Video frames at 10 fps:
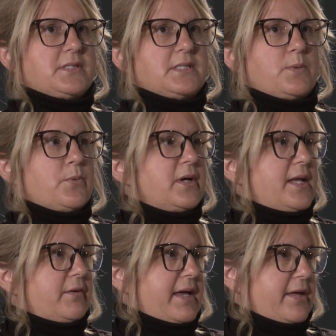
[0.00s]
since we weren't
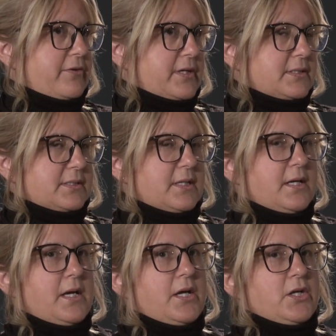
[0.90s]
allowed gatherings.
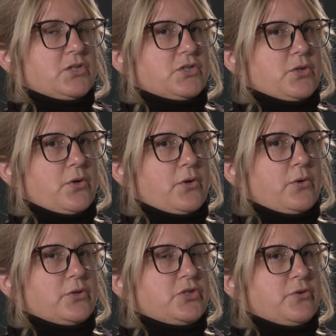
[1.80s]

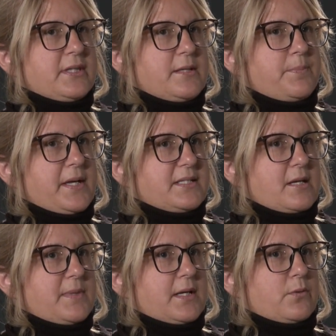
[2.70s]
So during the
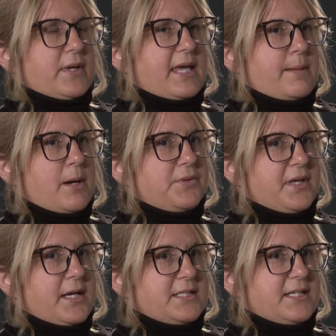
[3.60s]
pandemic, we came up with
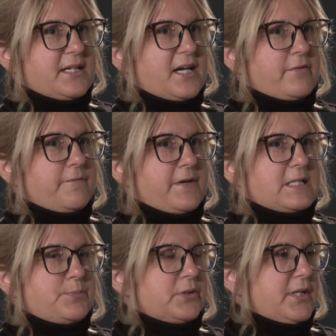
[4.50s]
the idea of a
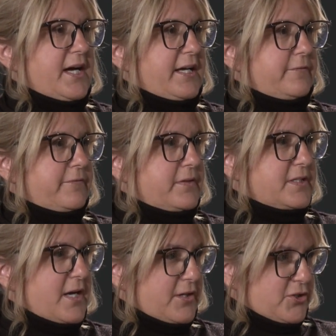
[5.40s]
Facebook Live
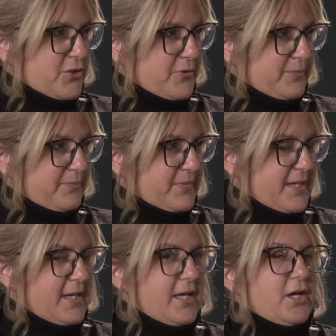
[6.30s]
talk show.
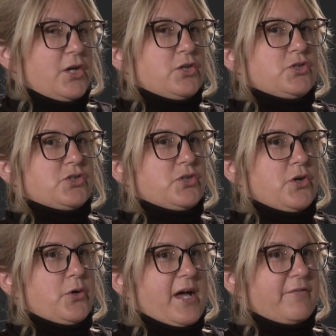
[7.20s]

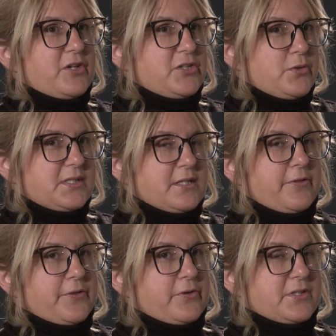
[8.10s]
So every Tuesday
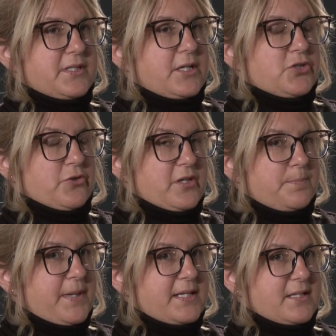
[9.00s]
and Thursday during the
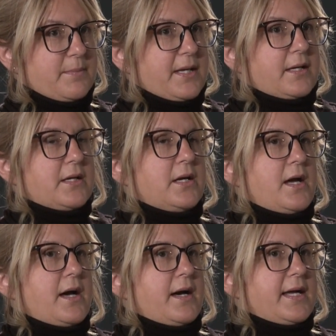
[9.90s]
pandemic,
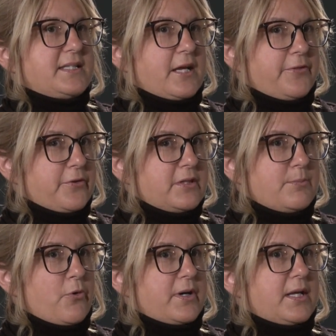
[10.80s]
at 10:30 in the
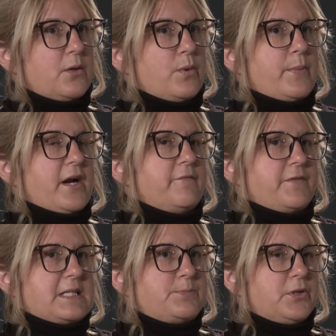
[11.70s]
morning, we went on
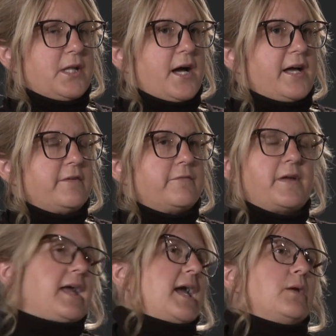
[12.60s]
Facebook Live
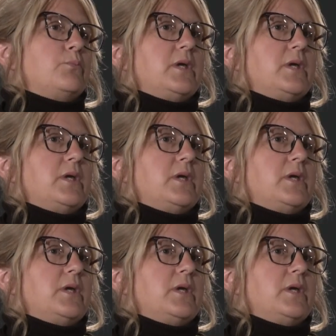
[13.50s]
and